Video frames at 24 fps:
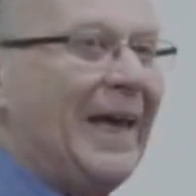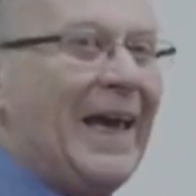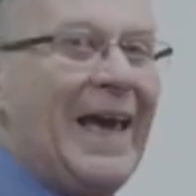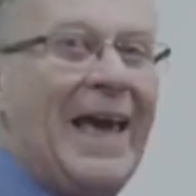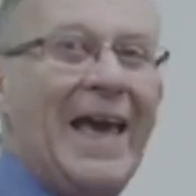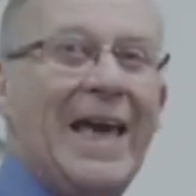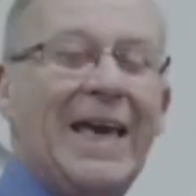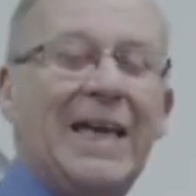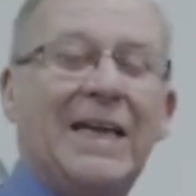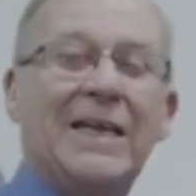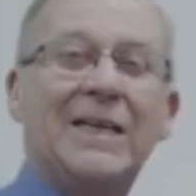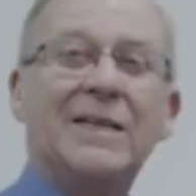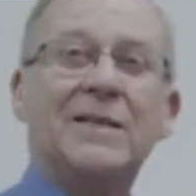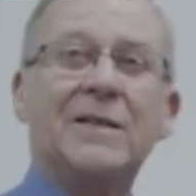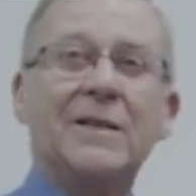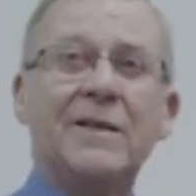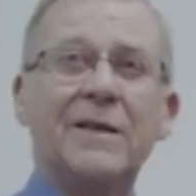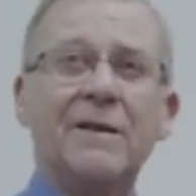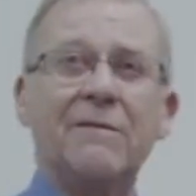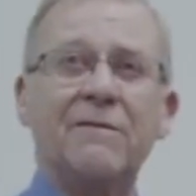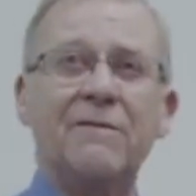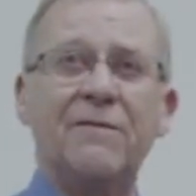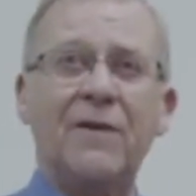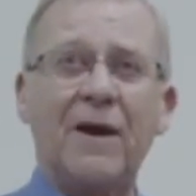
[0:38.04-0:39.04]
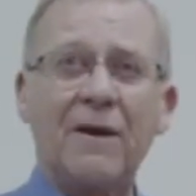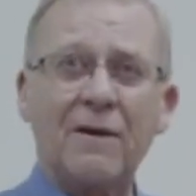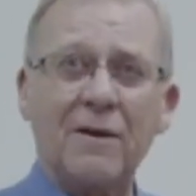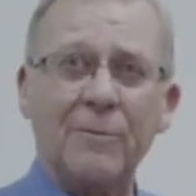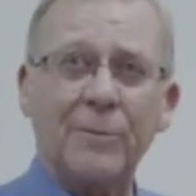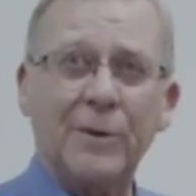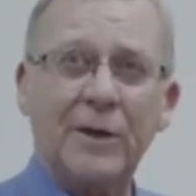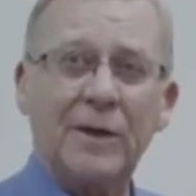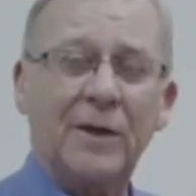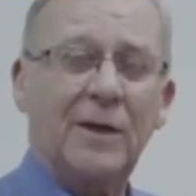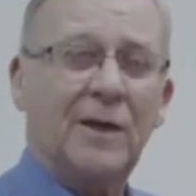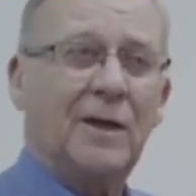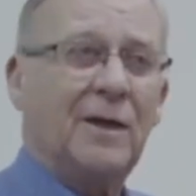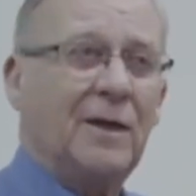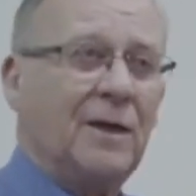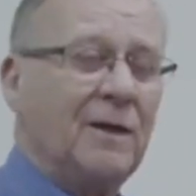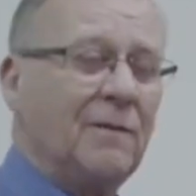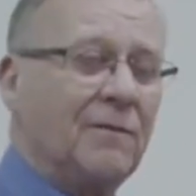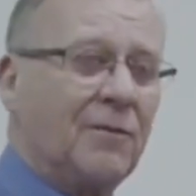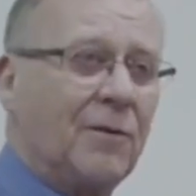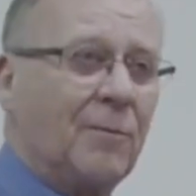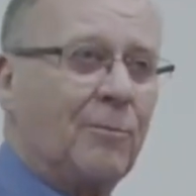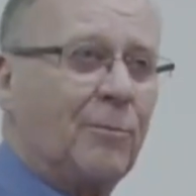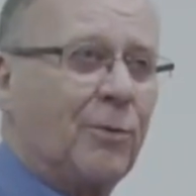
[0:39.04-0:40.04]
and into the environment.
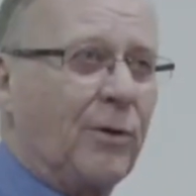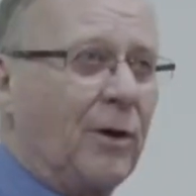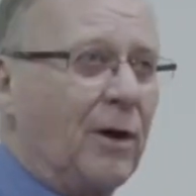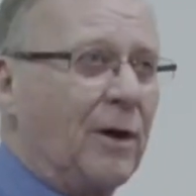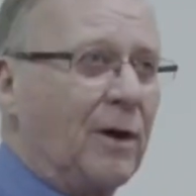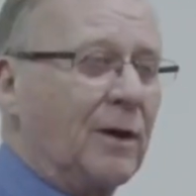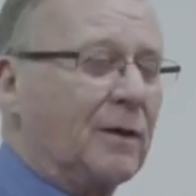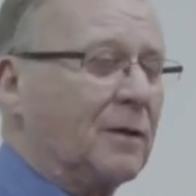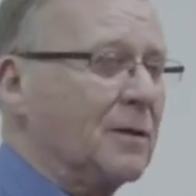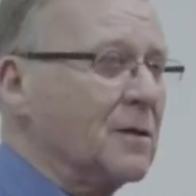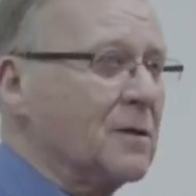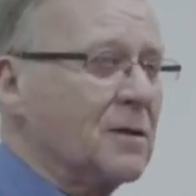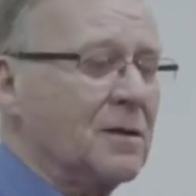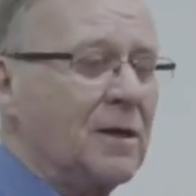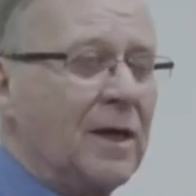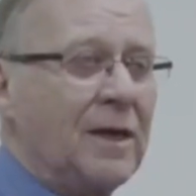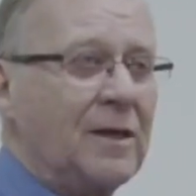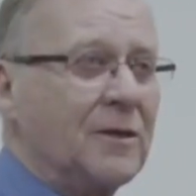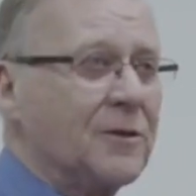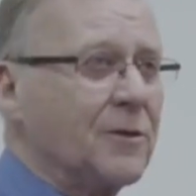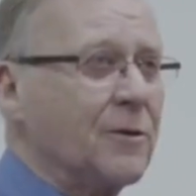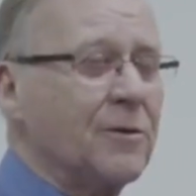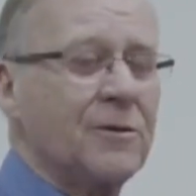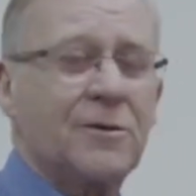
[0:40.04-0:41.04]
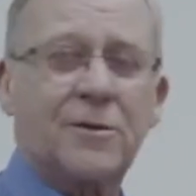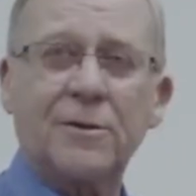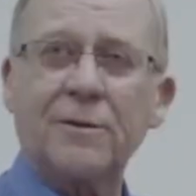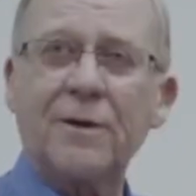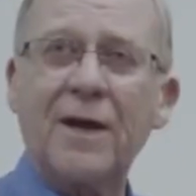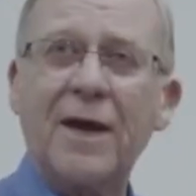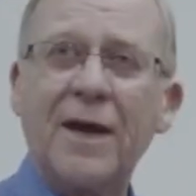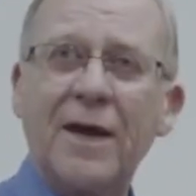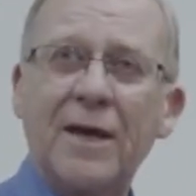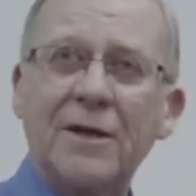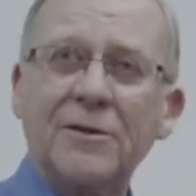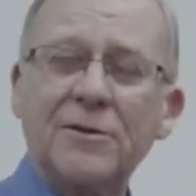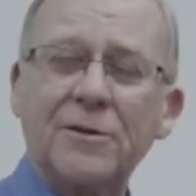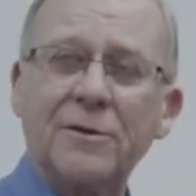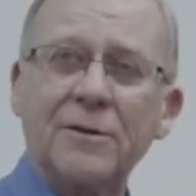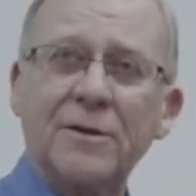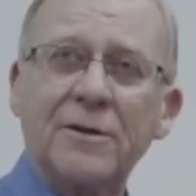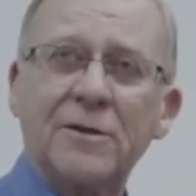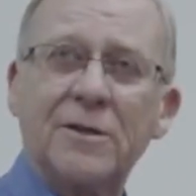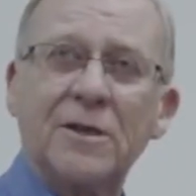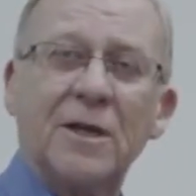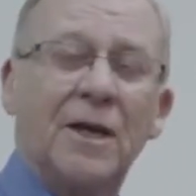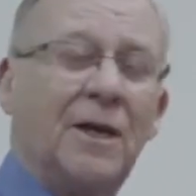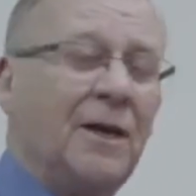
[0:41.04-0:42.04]
If the product is dangerous or
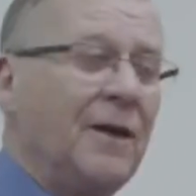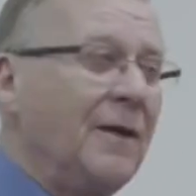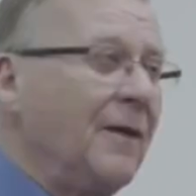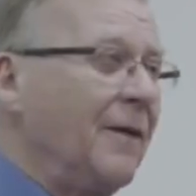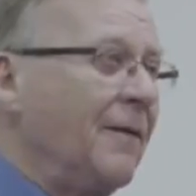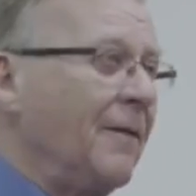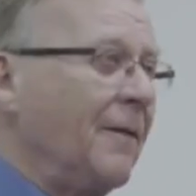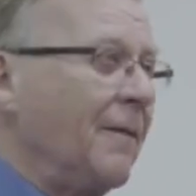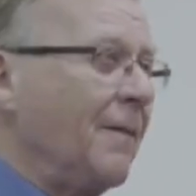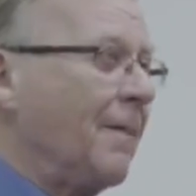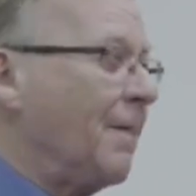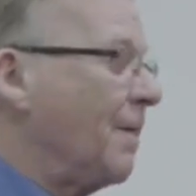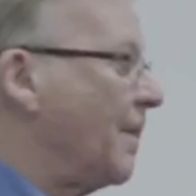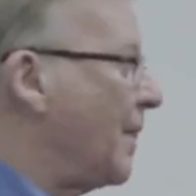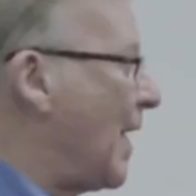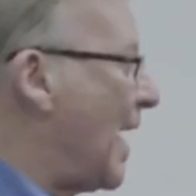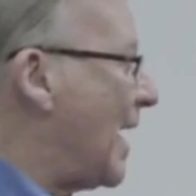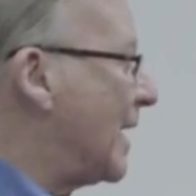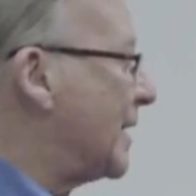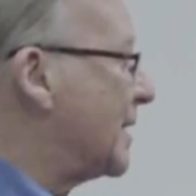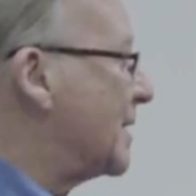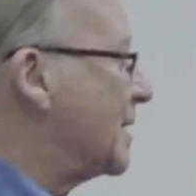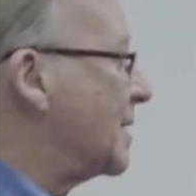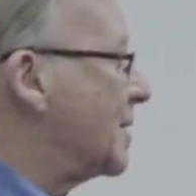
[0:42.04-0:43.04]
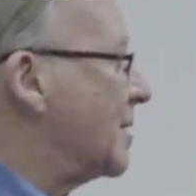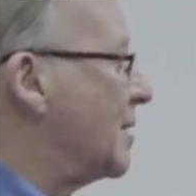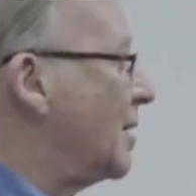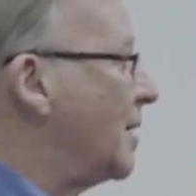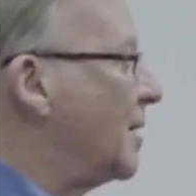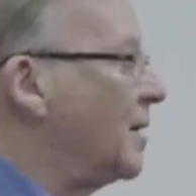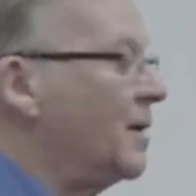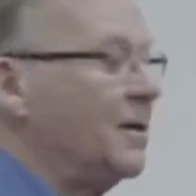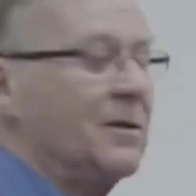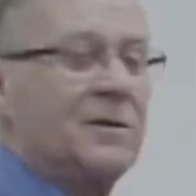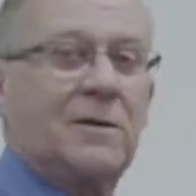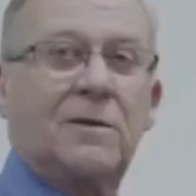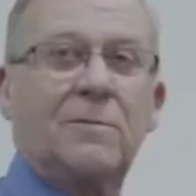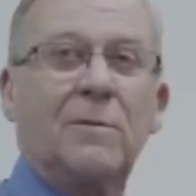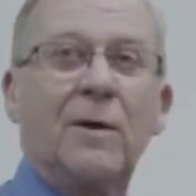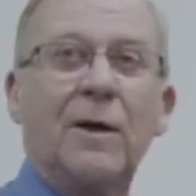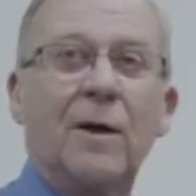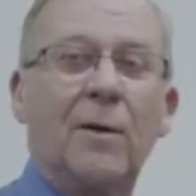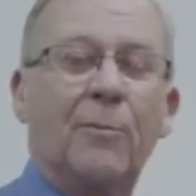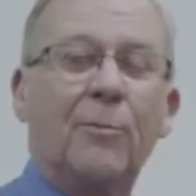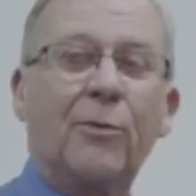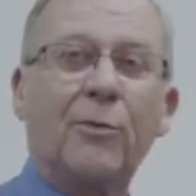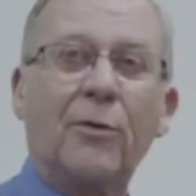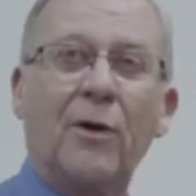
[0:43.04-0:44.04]
hazardous, that can cause
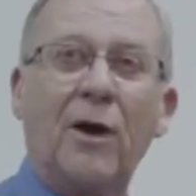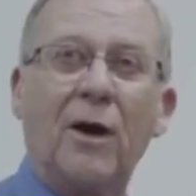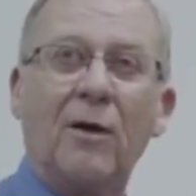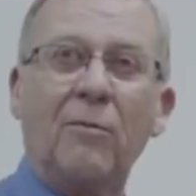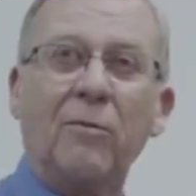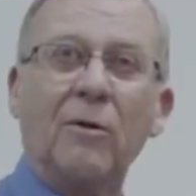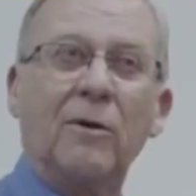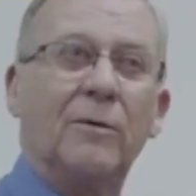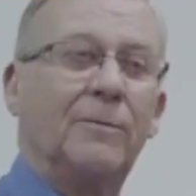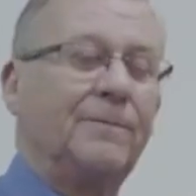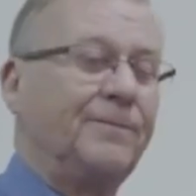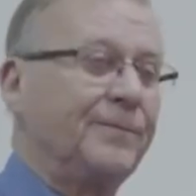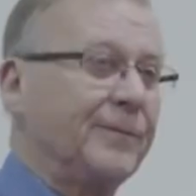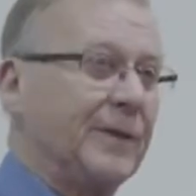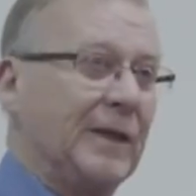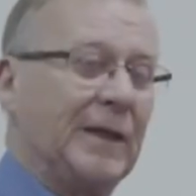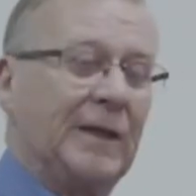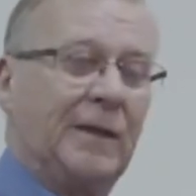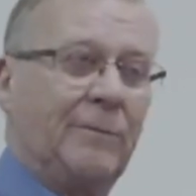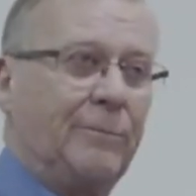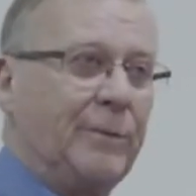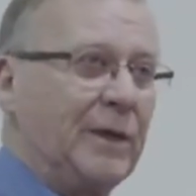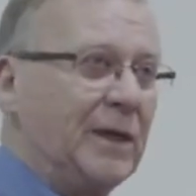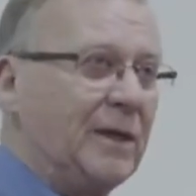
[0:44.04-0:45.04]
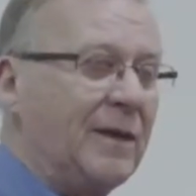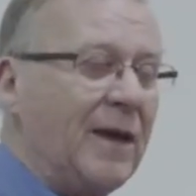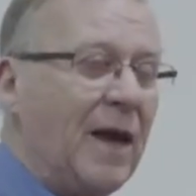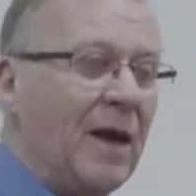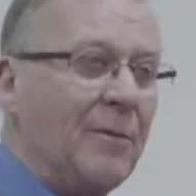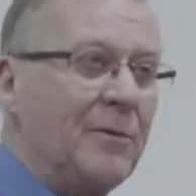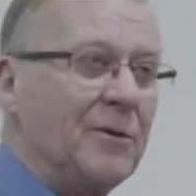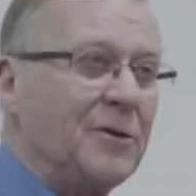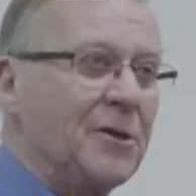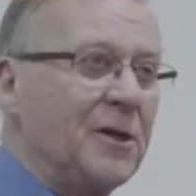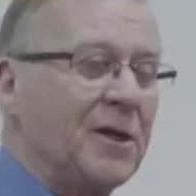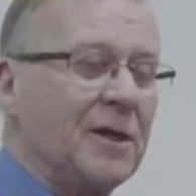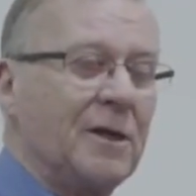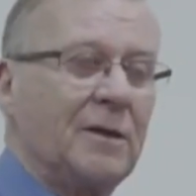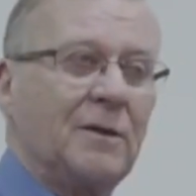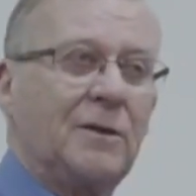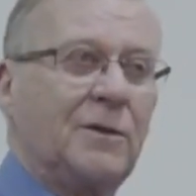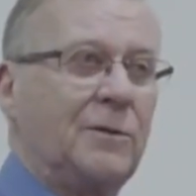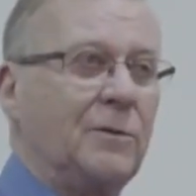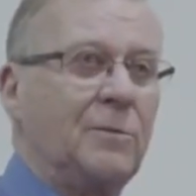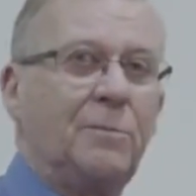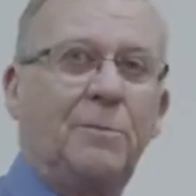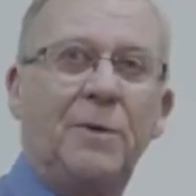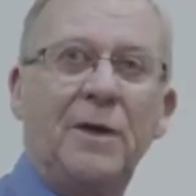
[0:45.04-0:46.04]
a problem. It can be damaging
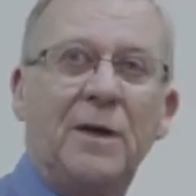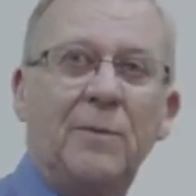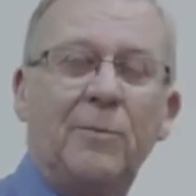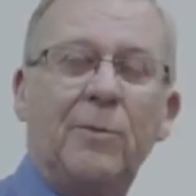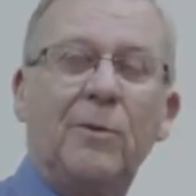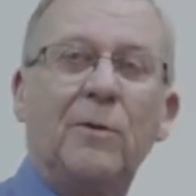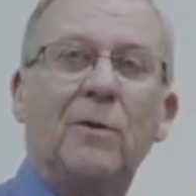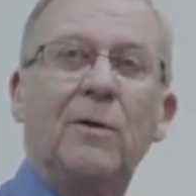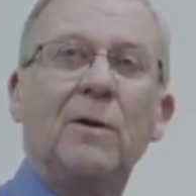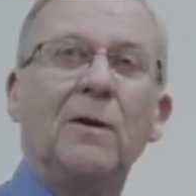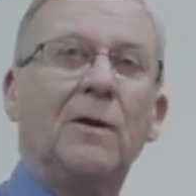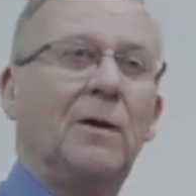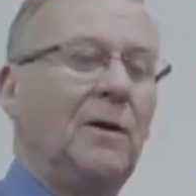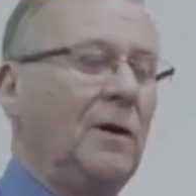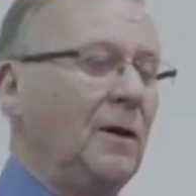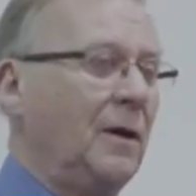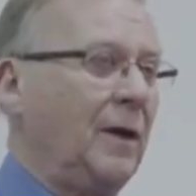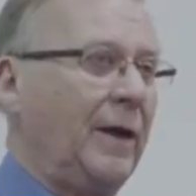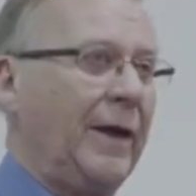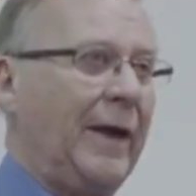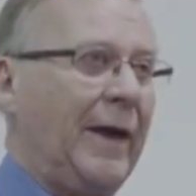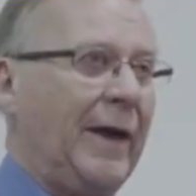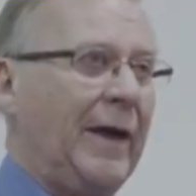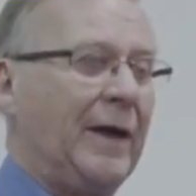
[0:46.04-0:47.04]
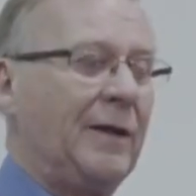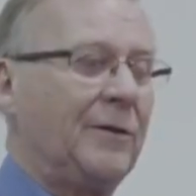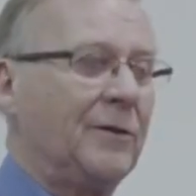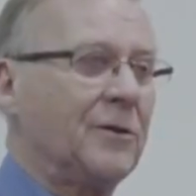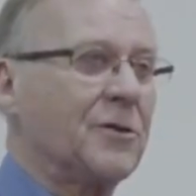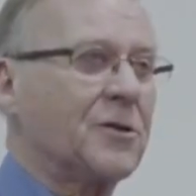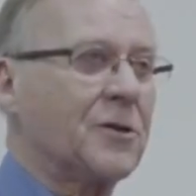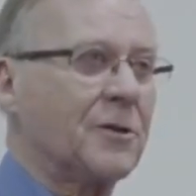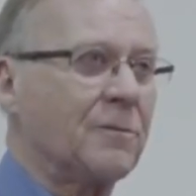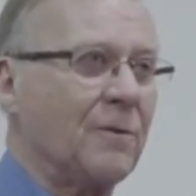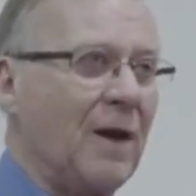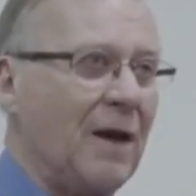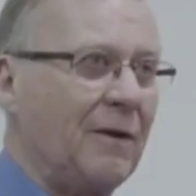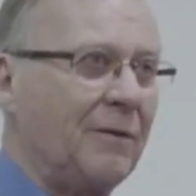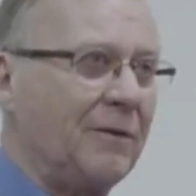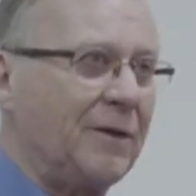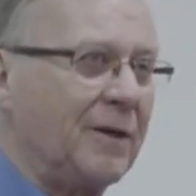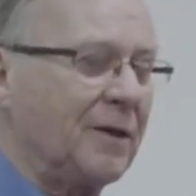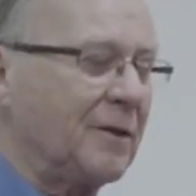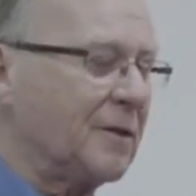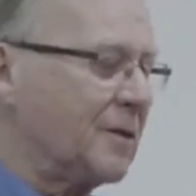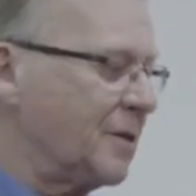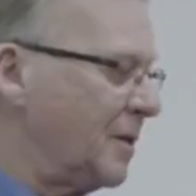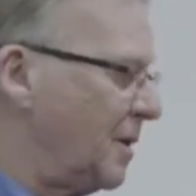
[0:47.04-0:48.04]
to people and the
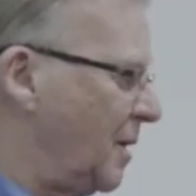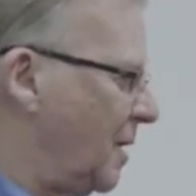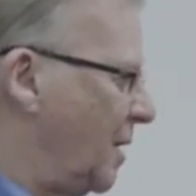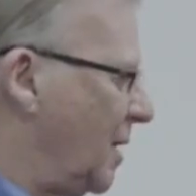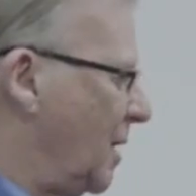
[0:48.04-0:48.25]
surroundings.